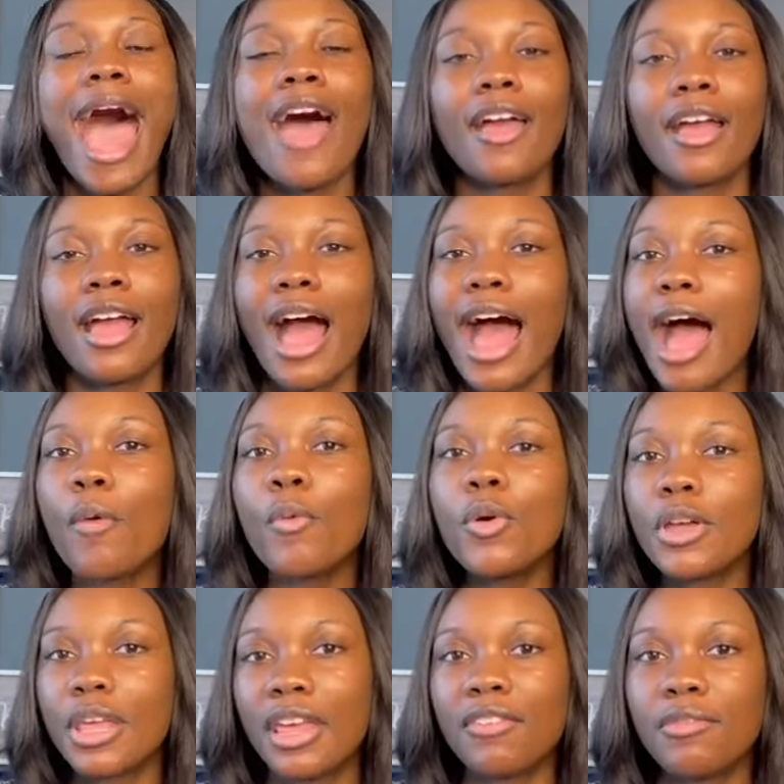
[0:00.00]
God
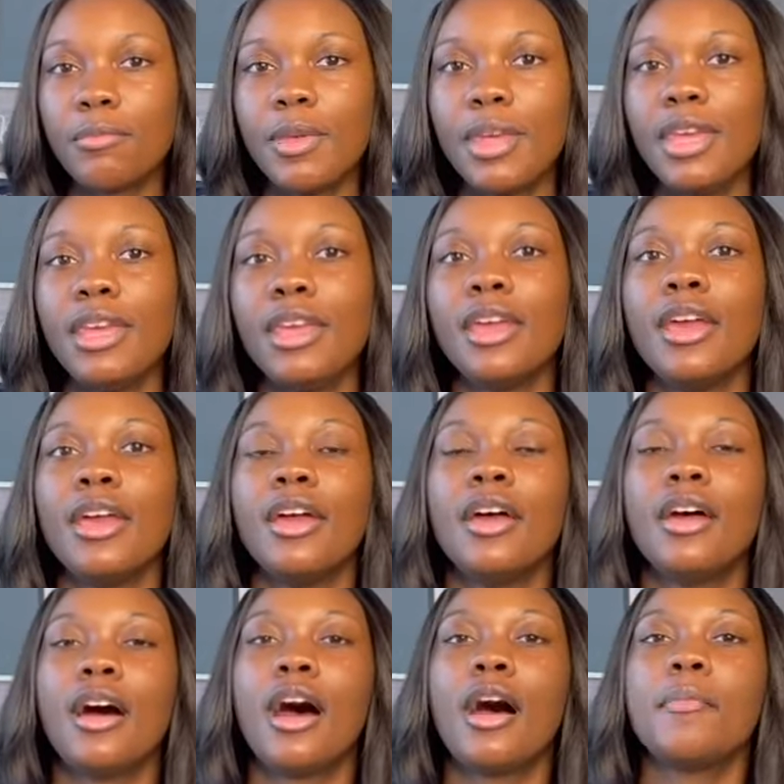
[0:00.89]
will give me,
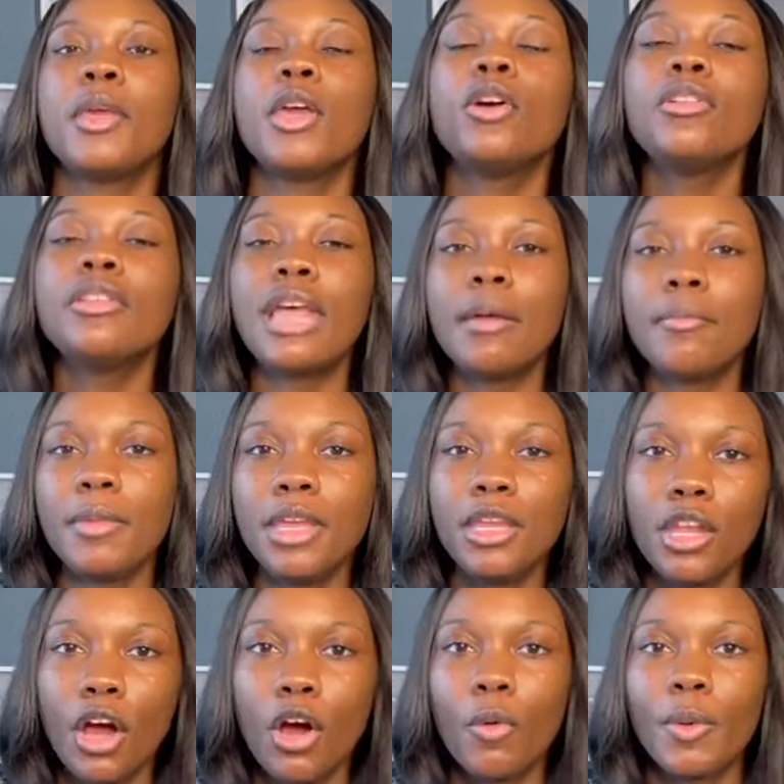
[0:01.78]
he'll let me
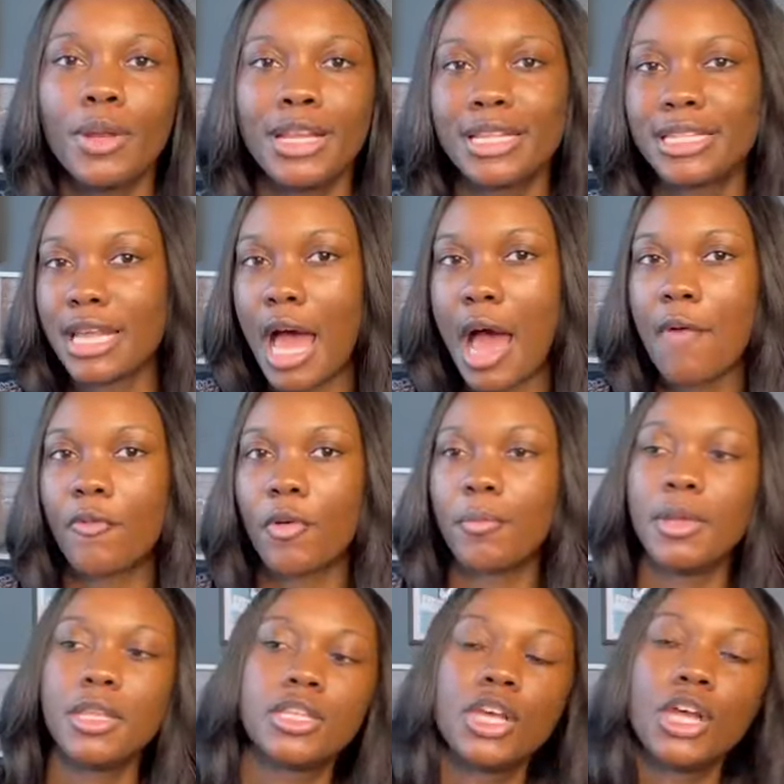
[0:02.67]
know when it's time for
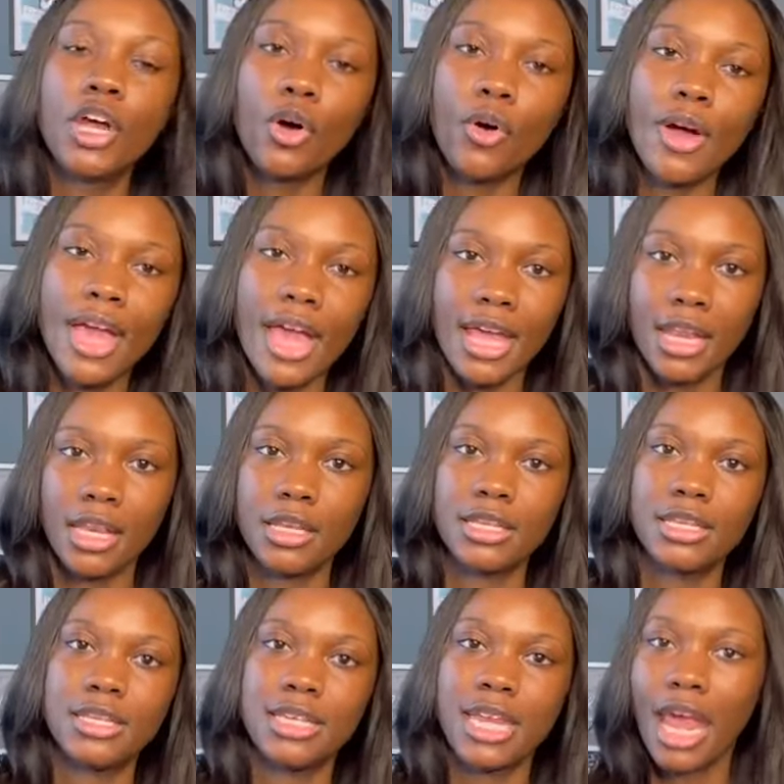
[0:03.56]
me to go ahead
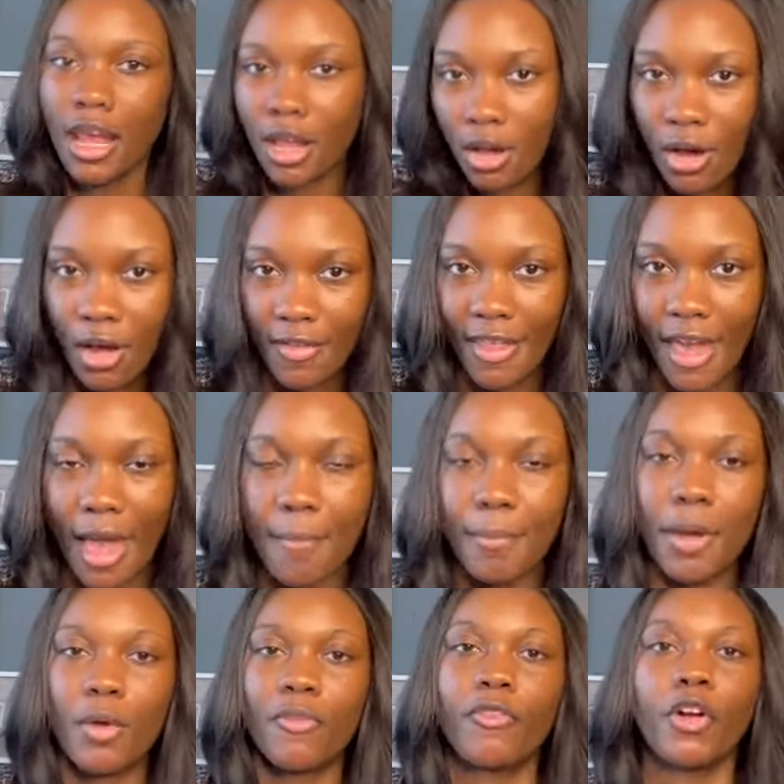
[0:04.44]
and take on that.
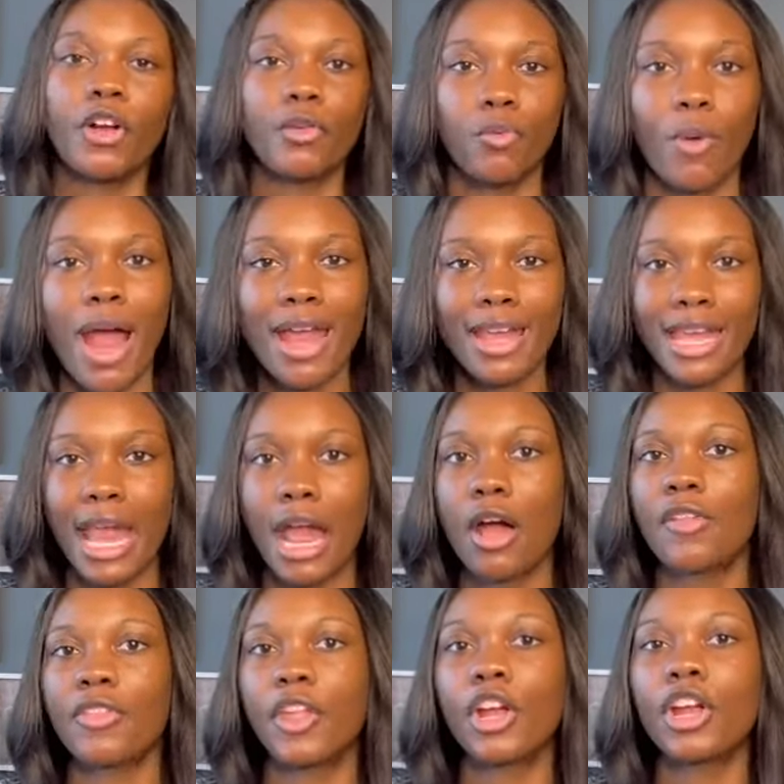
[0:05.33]
But for right
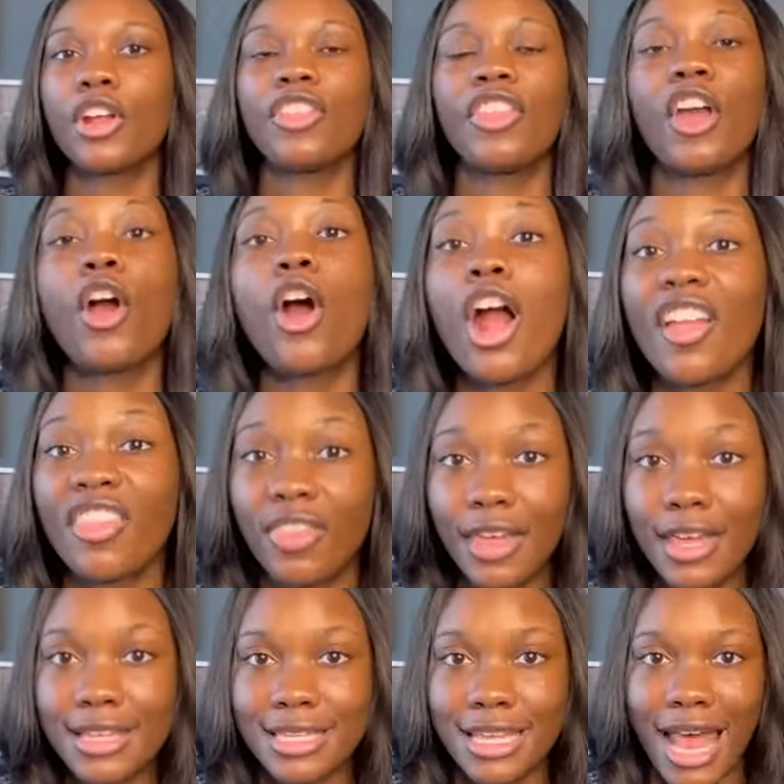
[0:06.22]
now, there are
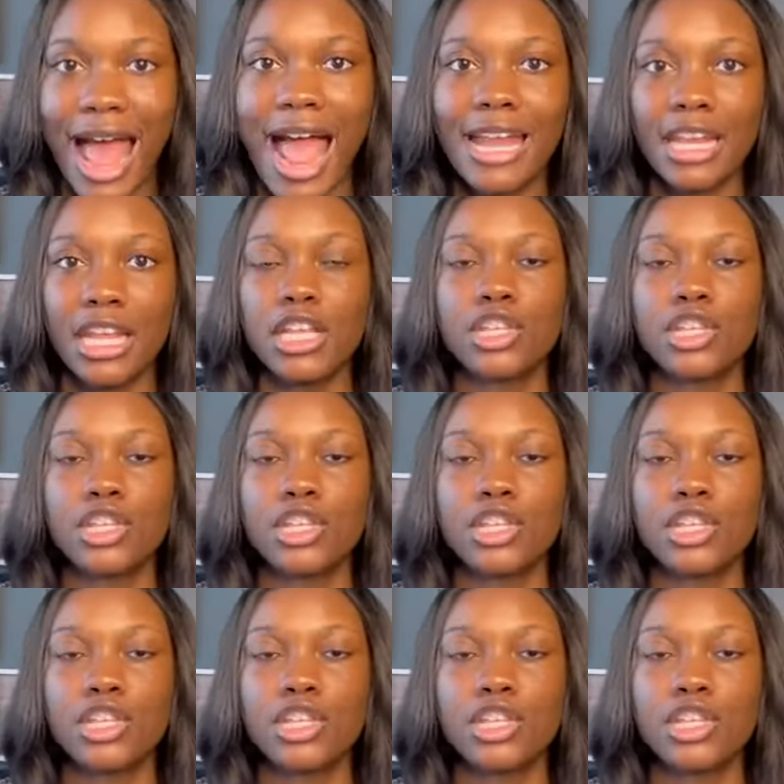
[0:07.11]
things that I need